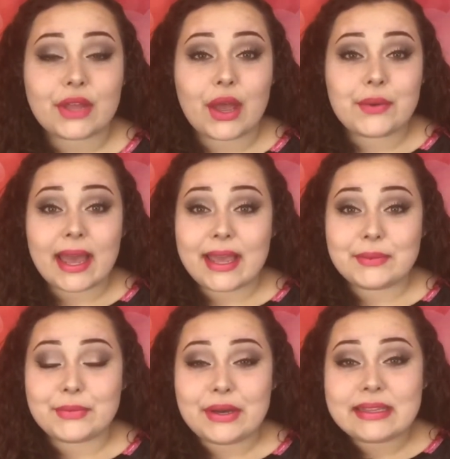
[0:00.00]
Okay,
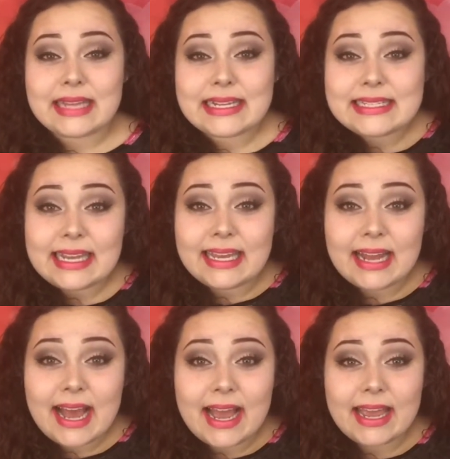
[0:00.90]
well, that's it.
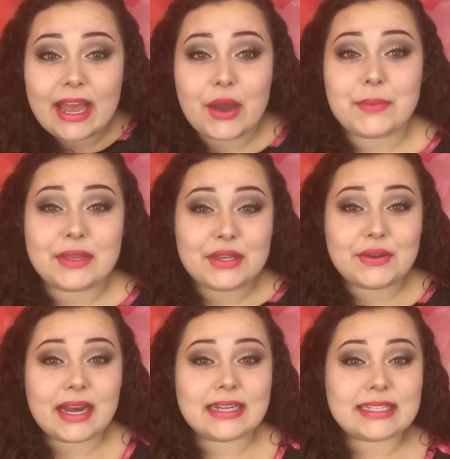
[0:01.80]
I hope that you
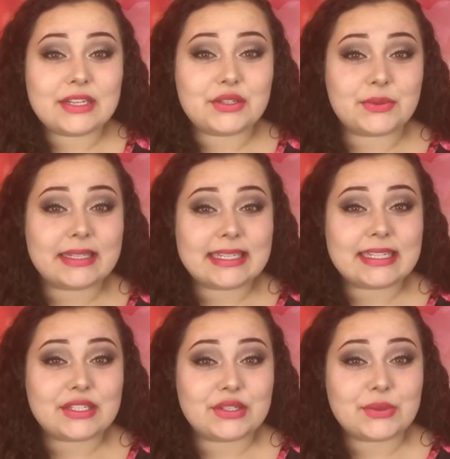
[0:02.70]
guys enjoyed
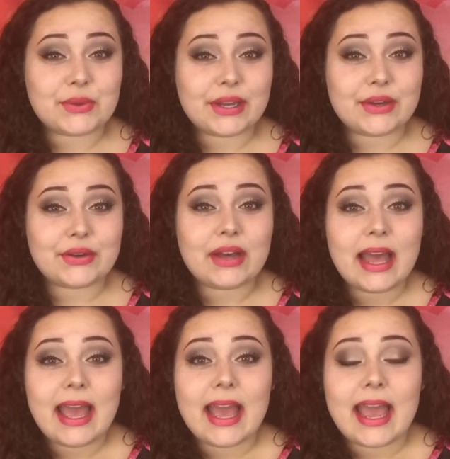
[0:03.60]
this tutorial,
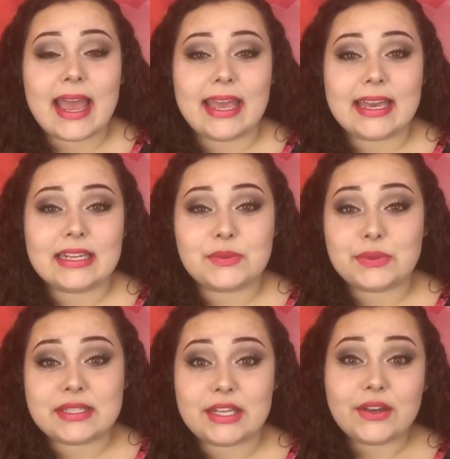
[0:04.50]
and we'll
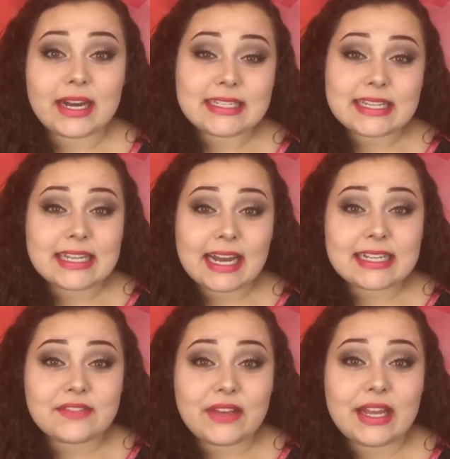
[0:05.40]
see you guys in the
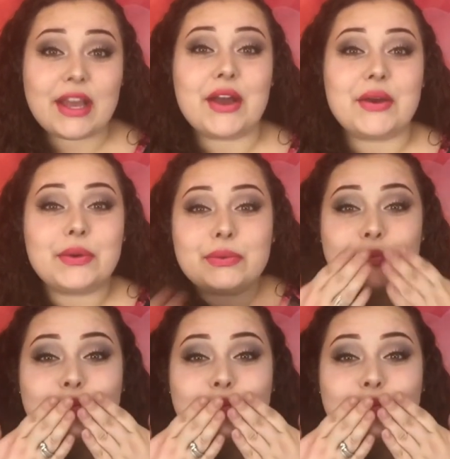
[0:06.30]
next video.